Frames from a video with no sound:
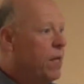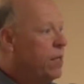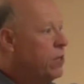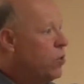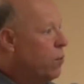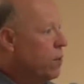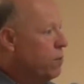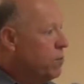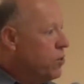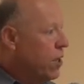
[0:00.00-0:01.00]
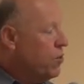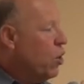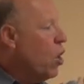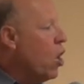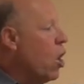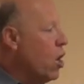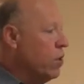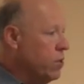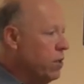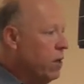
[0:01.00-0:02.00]
and he's going to present the
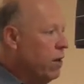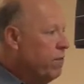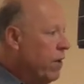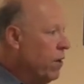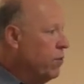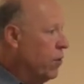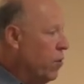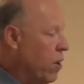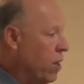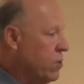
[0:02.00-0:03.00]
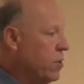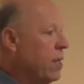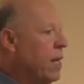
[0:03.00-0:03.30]
heart of Count the Cost.